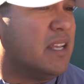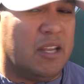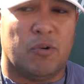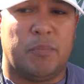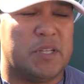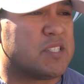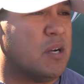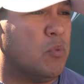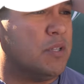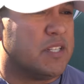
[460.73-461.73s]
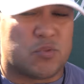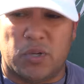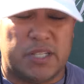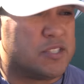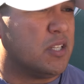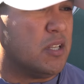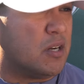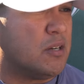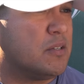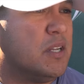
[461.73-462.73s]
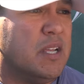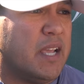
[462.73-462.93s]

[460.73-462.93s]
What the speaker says: He will be someone that's willing to learn